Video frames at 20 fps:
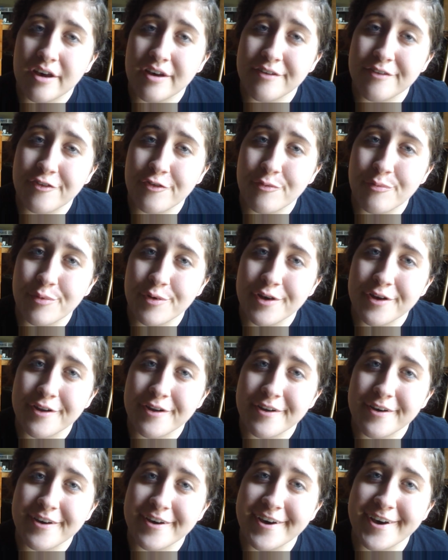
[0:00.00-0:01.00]
It's
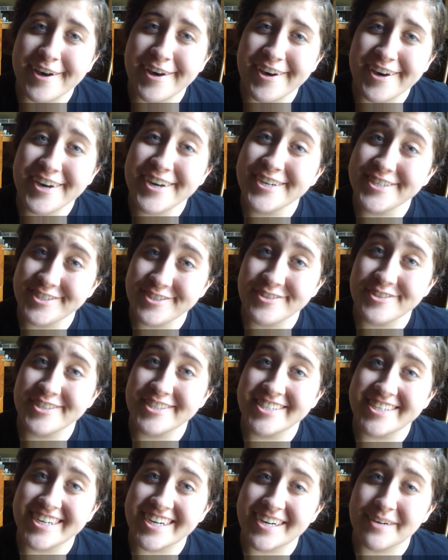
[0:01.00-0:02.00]
been
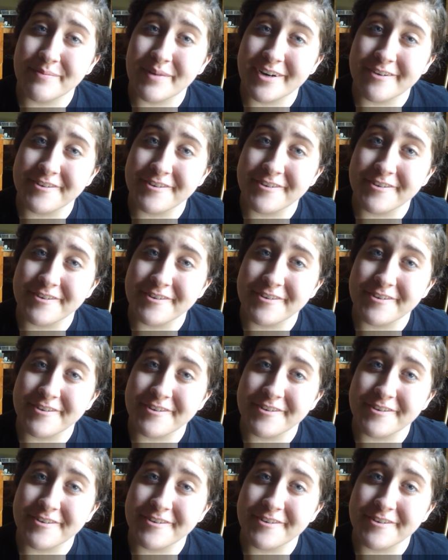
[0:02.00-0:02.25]
interesting, my